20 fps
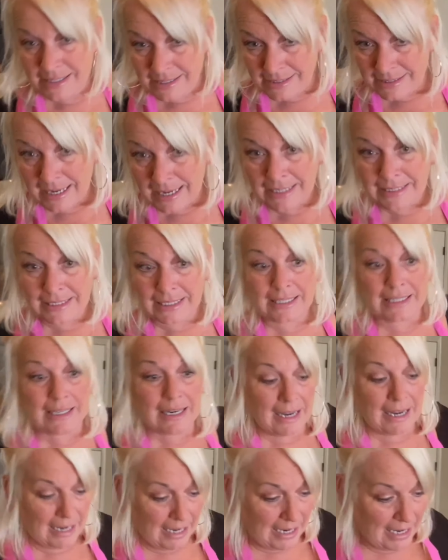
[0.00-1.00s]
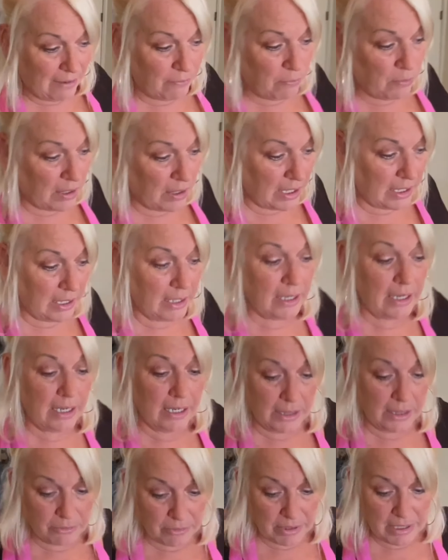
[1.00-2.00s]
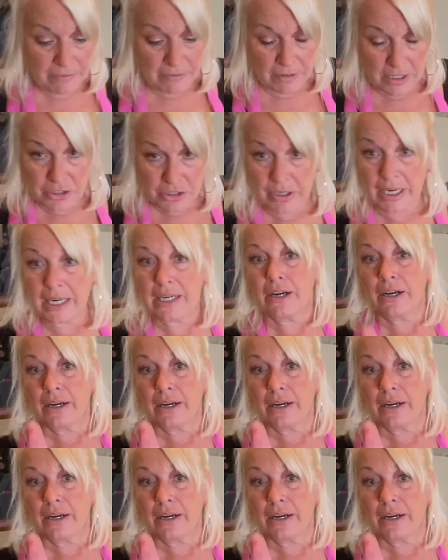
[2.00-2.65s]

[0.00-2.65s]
I didn't, I have one in the refrigerator.